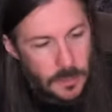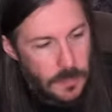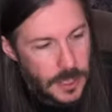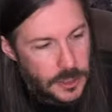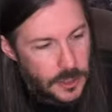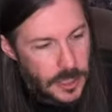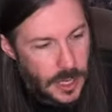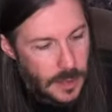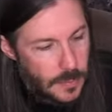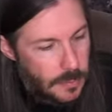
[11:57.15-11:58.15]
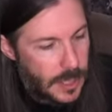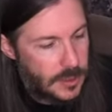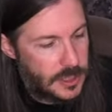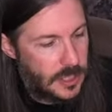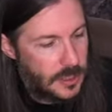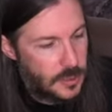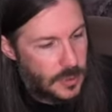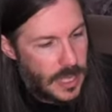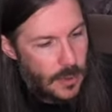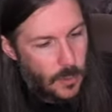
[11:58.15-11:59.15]
miniature cam. The bear's hitting us with
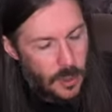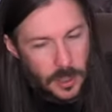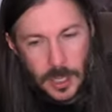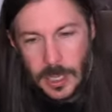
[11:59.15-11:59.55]
that work.